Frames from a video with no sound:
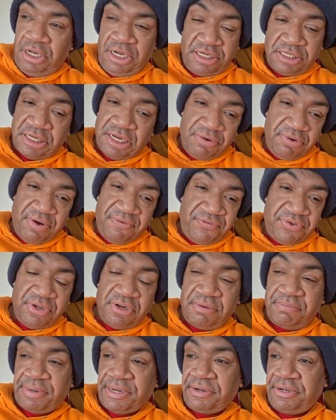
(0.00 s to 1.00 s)
That's how I
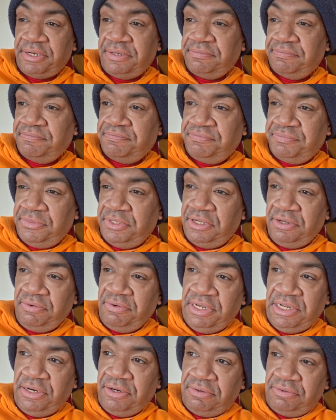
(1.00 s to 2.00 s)
feel about it. There
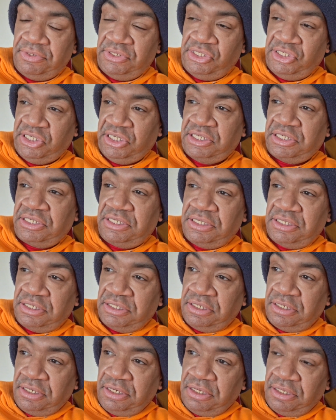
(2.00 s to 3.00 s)
ain't no
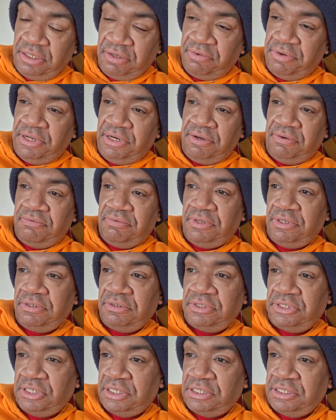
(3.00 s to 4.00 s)
justice. There ain't no
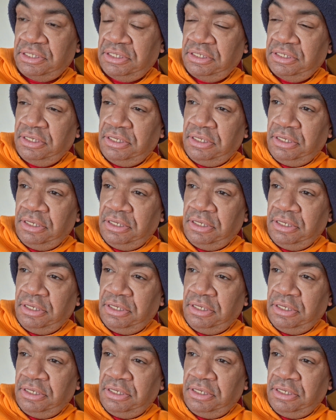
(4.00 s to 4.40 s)
real justice.